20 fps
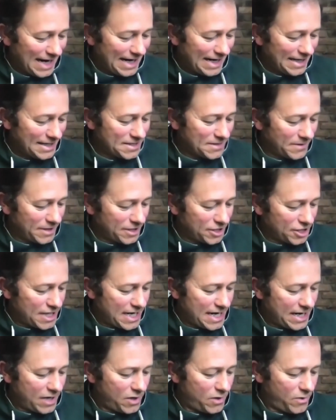I just want to
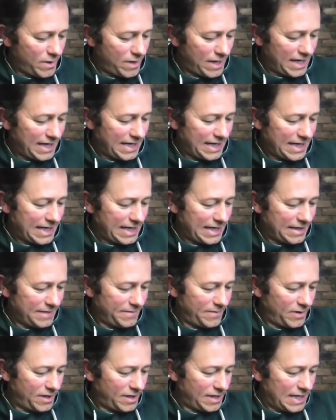check quickly the
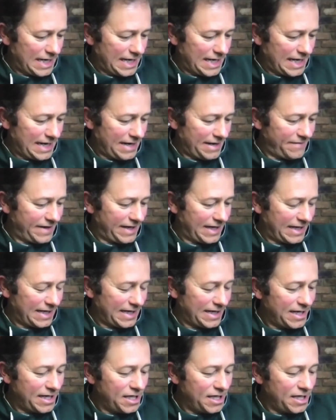bottle I have here,